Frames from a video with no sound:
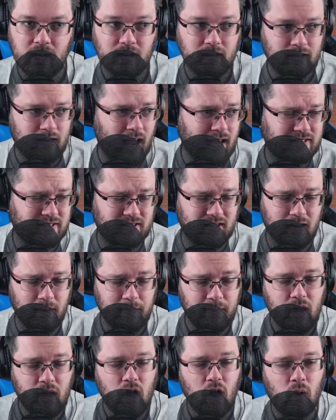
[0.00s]
Next up,
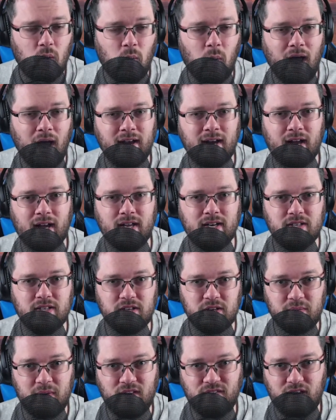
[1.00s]
why not
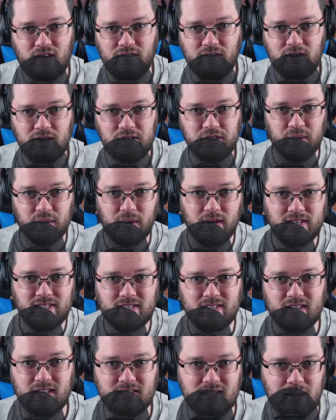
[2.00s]
do me a favor and join
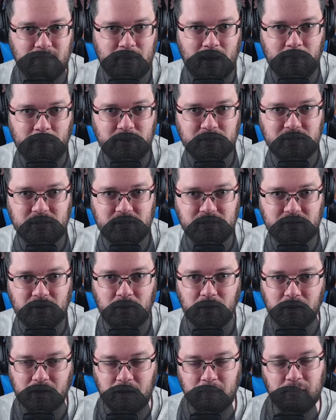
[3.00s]
the Team Dabbers
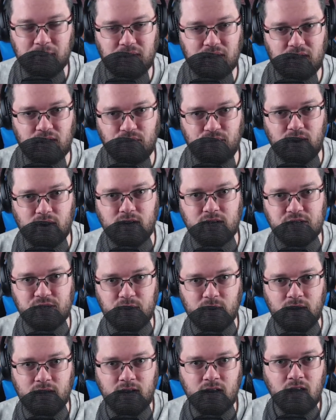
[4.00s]
Discord? Completely free to
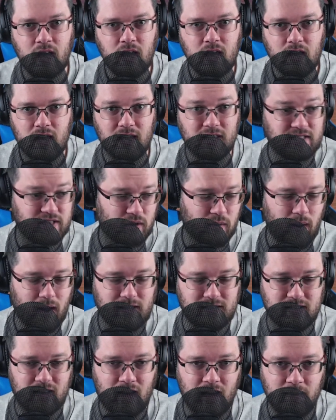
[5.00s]
join. It's a
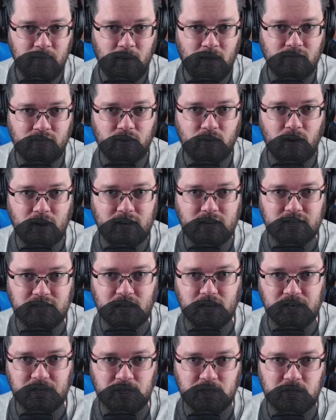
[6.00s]
great time. We have great
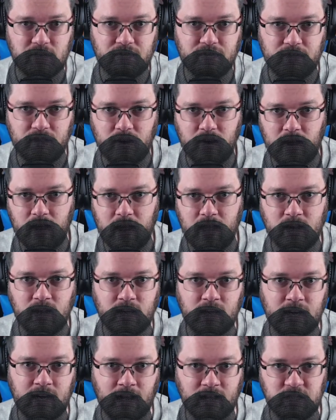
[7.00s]
discussions over there, and you
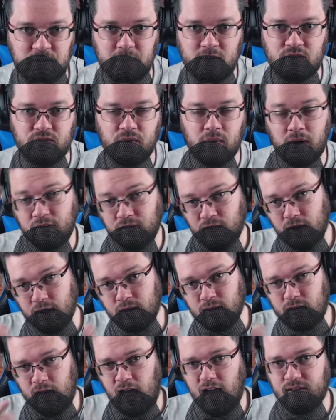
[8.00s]
get announcements for whenever I
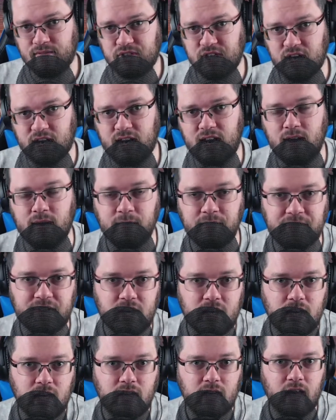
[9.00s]
go live. Check it out.
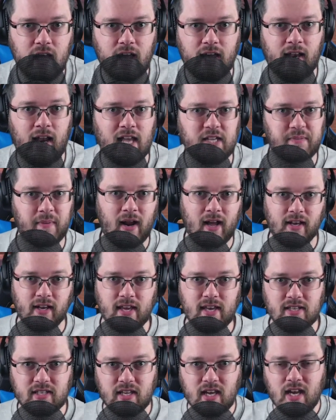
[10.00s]
And last but not
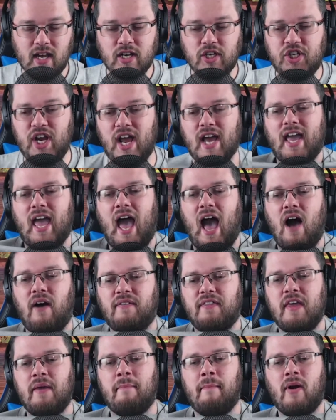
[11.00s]
least, check out
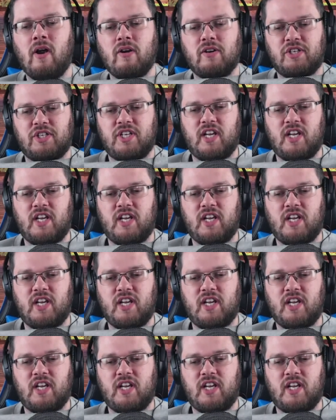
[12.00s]
the merch.